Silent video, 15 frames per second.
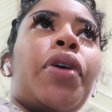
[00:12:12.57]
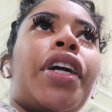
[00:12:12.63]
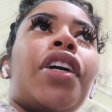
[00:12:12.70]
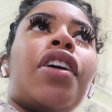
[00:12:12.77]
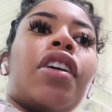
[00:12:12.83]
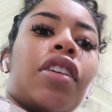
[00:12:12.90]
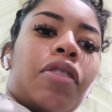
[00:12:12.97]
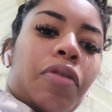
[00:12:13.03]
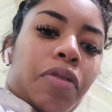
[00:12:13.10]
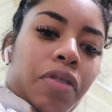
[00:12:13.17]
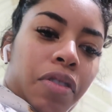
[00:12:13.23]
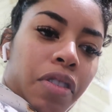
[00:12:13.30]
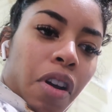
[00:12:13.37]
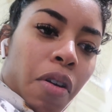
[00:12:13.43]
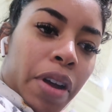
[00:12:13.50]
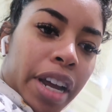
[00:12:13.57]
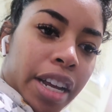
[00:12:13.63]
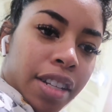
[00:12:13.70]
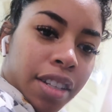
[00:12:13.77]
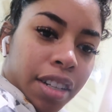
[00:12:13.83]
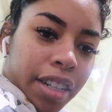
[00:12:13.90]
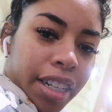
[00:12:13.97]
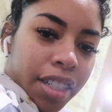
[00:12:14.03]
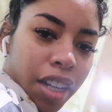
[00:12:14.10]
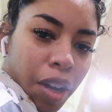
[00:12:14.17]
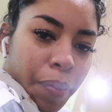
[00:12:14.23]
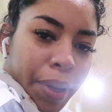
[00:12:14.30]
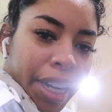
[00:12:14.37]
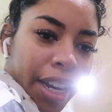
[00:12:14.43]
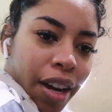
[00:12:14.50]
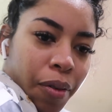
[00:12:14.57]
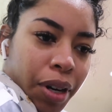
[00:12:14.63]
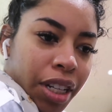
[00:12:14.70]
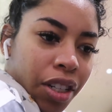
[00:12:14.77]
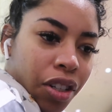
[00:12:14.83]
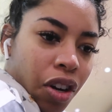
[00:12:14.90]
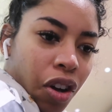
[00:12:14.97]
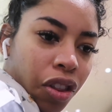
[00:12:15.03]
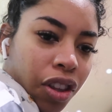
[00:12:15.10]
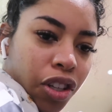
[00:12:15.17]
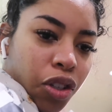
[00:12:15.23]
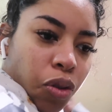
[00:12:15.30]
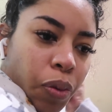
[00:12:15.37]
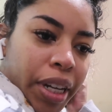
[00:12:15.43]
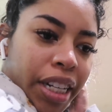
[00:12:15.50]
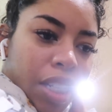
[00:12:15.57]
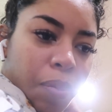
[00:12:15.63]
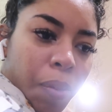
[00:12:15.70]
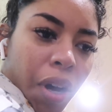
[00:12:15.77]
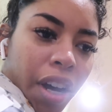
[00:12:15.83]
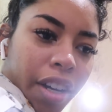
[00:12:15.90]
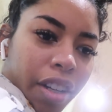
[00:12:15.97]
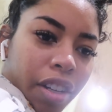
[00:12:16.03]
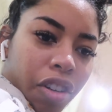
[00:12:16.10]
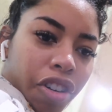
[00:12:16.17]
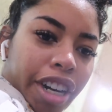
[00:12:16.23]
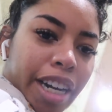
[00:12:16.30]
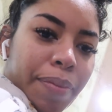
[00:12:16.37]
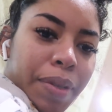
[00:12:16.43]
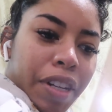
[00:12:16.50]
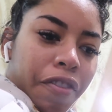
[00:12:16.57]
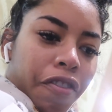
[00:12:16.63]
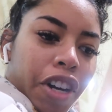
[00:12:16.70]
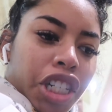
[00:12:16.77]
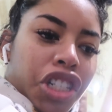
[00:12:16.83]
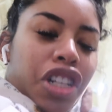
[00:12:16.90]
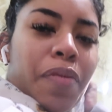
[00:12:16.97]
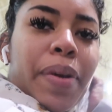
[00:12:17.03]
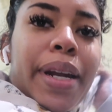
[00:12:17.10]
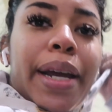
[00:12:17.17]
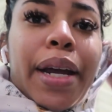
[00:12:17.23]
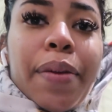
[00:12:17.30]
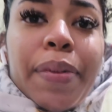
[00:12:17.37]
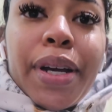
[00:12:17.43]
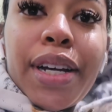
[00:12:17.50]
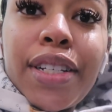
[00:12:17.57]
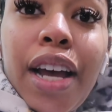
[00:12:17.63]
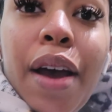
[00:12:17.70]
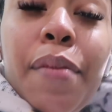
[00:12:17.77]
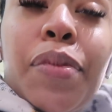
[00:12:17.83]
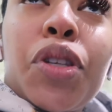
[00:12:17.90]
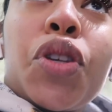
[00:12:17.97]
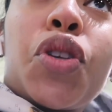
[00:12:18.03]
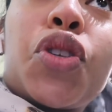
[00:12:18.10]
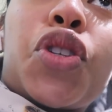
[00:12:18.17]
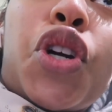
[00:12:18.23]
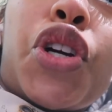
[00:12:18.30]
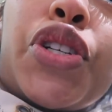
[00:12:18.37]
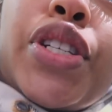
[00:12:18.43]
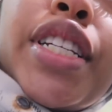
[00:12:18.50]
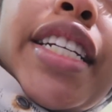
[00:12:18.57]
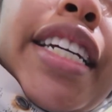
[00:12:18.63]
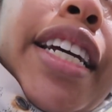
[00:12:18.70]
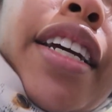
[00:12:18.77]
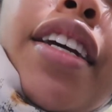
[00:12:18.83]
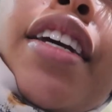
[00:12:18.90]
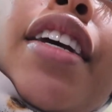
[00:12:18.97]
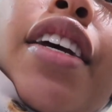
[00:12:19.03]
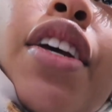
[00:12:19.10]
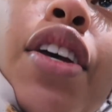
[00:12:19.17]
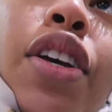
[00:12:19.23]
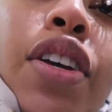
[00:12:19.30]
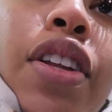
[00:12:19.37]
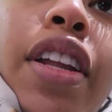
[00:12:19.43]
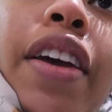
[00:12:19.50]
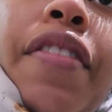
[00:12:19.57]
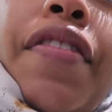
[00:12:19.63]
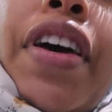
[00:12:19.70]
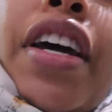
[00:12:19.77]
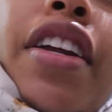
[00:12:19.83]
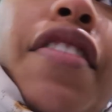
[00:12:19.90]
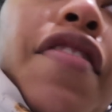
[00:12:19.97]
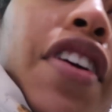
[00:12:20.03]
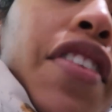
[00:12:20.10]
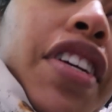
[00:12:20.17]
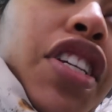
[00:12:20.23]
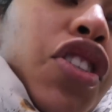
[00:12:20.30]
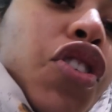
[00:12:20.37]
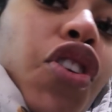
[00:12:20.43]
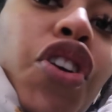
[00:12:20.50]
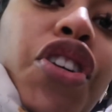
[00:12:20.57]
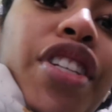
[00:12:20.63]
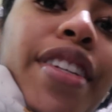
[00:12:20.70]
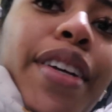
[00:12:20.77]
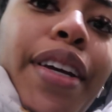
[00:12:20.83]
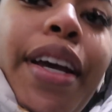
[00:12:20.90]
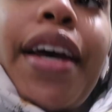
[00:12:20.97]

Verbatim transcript: We're instantly stopping at, what is this called? The Sweet Spot Crepes and Fresh Lemonade because I'm thirsty. Like very, very thirsty,